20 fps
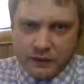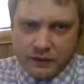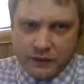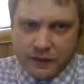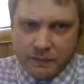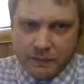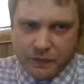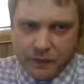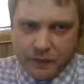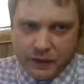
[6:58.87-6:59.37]
get
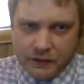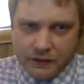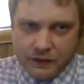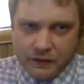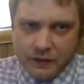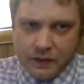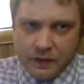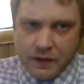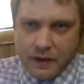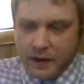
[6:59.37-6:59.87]
to that
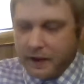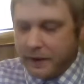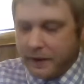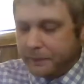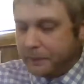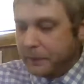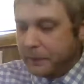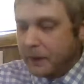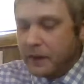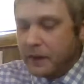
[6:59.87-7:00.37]
point.
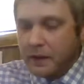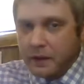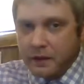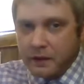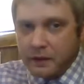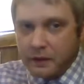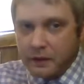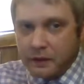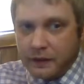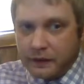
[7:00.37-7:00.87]

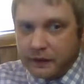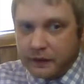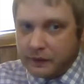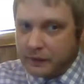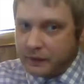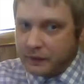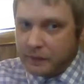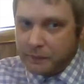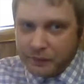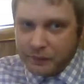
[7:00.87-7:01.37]
This
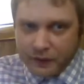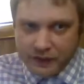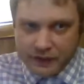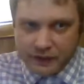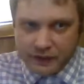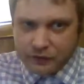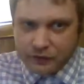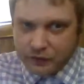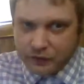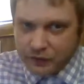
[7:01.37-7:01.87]
is
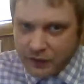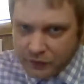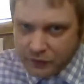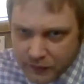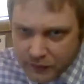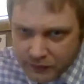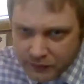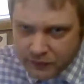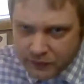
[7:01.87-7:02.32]
simply an introductory